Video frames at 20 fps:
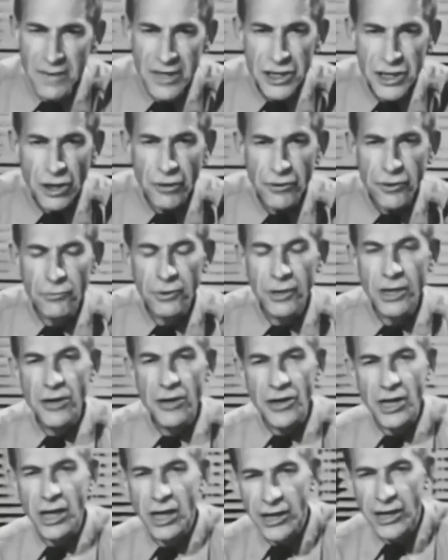Let me show
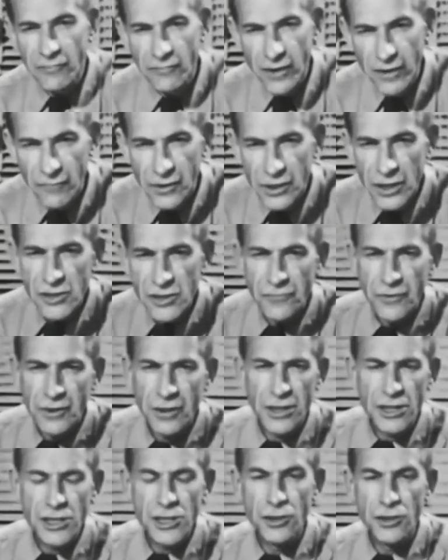you another kind of
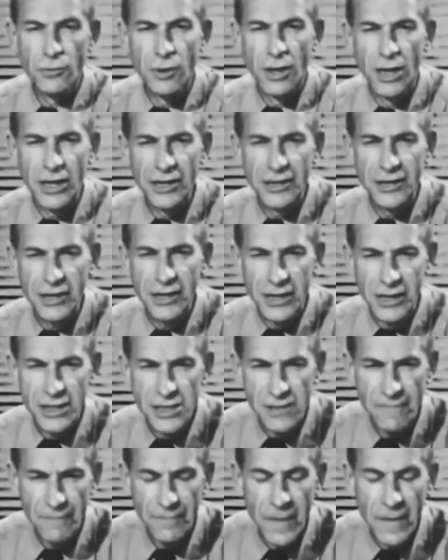evidence for these two
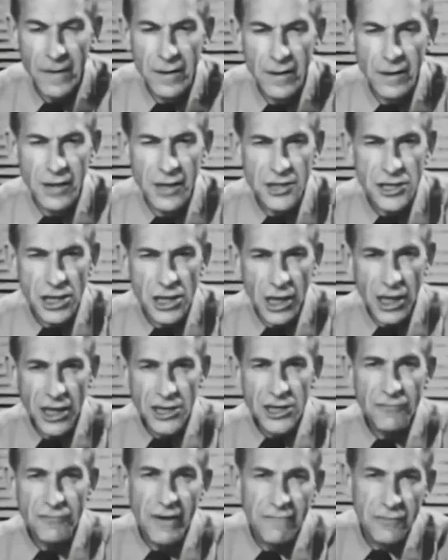ideas. It's
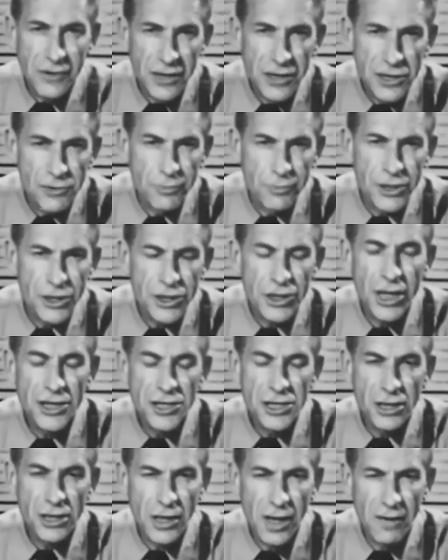a kind of evidence
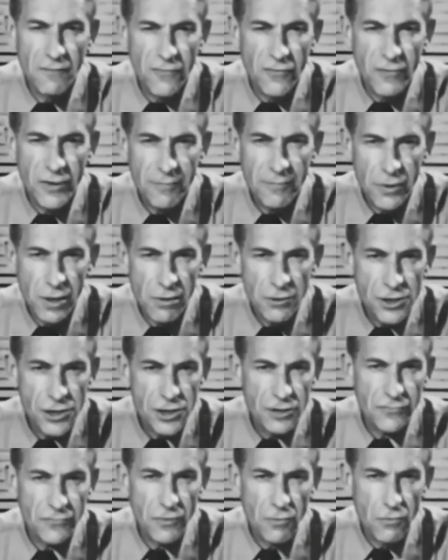which doesn't come from the
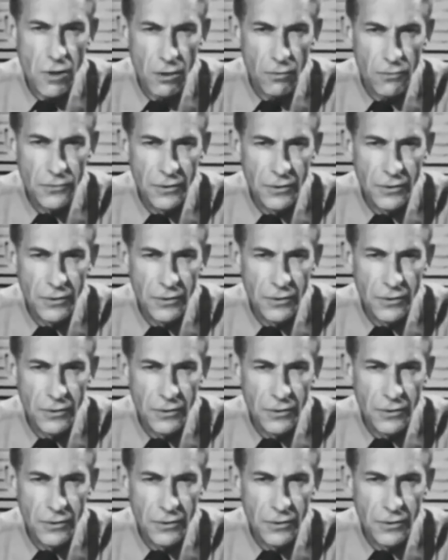process of